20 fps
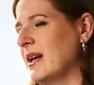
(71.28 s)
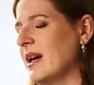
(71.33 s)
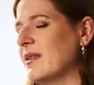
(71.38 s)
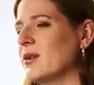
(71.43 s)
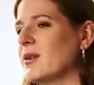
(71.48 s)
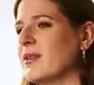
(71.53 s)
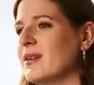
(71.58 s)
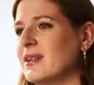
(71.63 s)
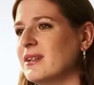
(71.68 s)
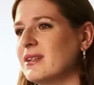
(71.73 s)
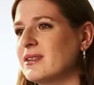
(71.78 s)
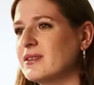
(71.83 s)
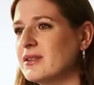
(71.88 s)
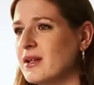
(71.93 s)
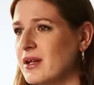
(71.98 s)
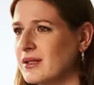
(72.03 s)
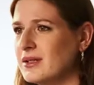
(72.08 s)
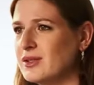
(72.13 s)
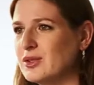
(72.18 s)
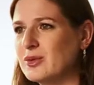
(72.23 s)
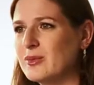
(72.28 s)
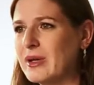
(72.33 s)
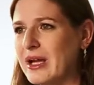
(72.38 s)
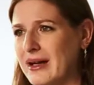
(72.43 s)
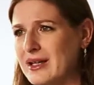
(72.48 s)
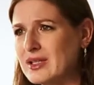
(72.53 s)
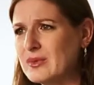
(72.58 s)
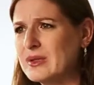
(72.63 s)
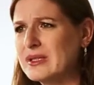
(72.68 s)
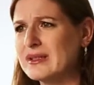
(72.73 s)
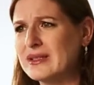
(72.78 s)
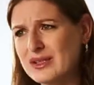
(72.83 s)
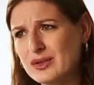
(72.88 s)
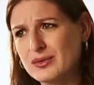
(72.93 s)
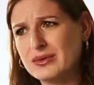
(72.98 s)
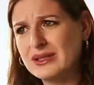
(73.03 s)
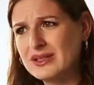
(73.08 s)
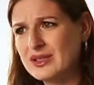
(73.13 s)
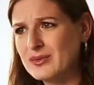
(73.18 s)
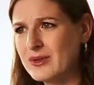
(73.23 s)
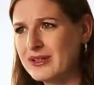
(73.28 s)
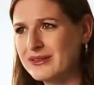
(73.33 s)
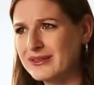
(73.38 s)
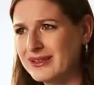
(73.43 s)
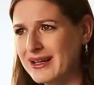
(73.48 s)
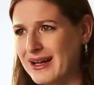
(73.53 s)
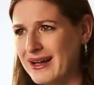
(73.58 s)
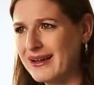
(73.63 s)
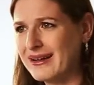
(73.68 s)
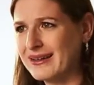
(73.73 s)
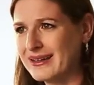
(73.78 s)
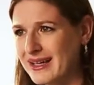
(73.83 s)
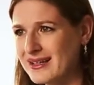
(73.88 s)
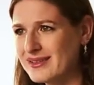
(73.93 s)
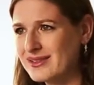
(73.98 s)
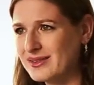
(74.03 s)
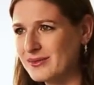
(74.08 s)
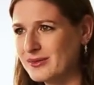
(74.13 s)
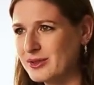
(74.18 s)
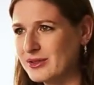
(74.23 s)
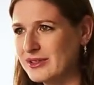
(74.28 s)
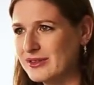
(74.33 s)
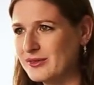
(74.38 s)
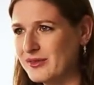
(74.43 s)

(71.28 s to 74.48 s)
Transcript: The other thing is talking to my husband. He's a really smart guy and he has some good